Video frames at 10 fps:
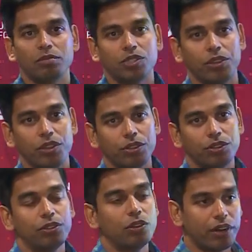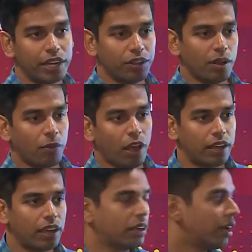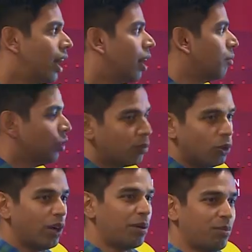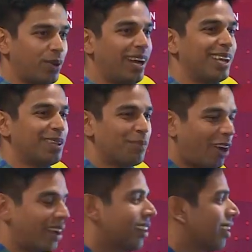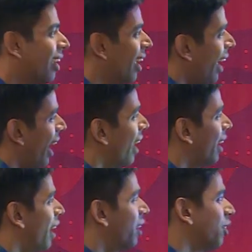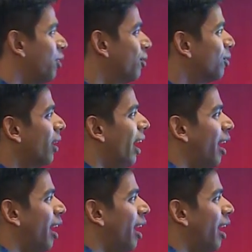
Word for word: So you look into your product, you blow up the product, and you